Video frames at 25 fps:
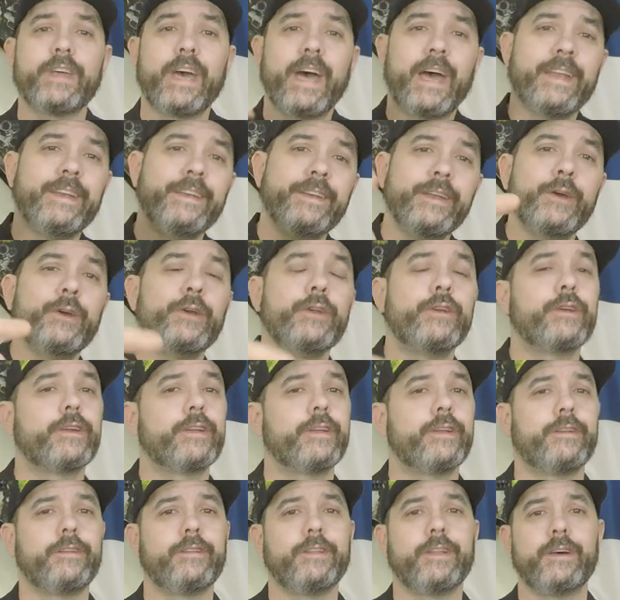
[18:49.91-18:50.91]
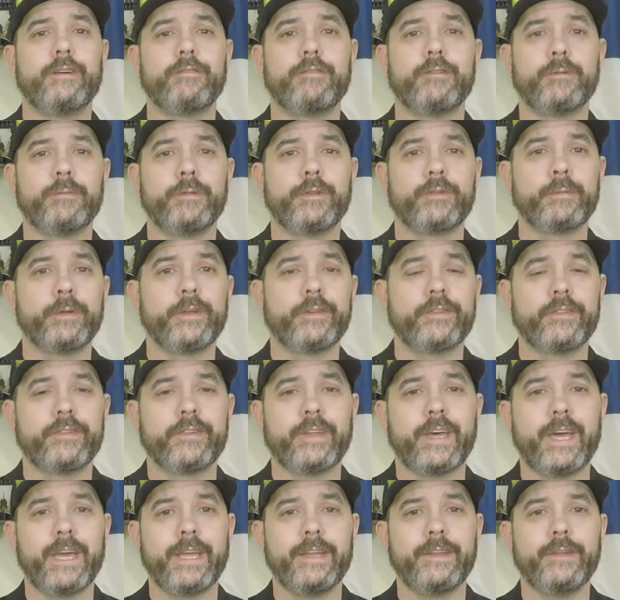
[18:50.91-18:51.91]
I know you're going to love them as much as
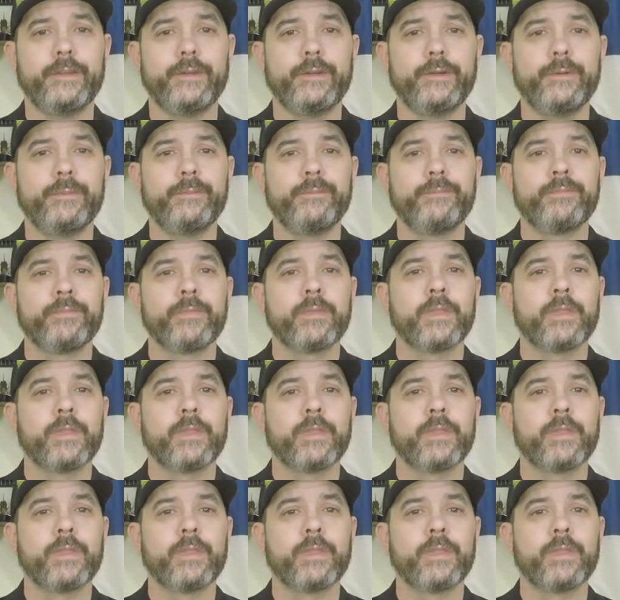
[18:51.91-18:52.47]
I do.